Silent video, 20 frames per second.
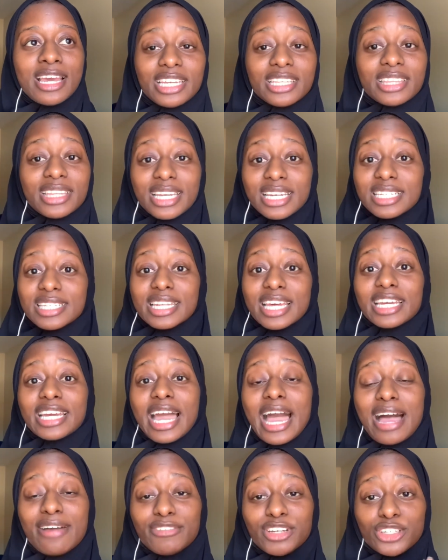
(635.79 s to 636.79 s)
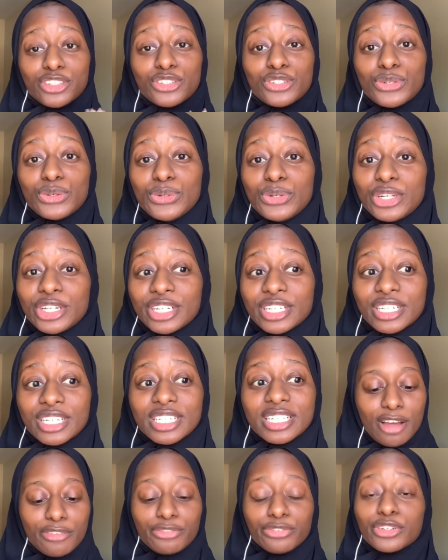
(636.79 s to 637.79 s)
Things like having
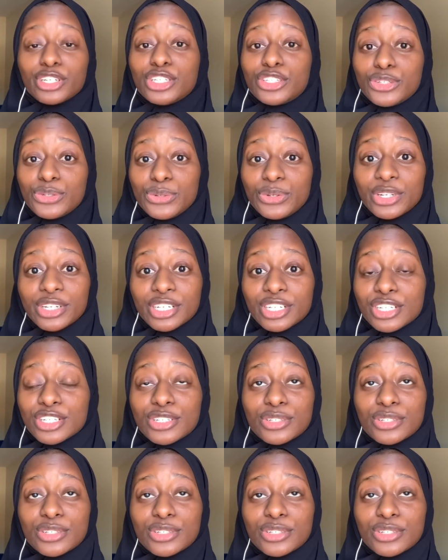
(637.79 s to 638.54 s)
tutors, free tutors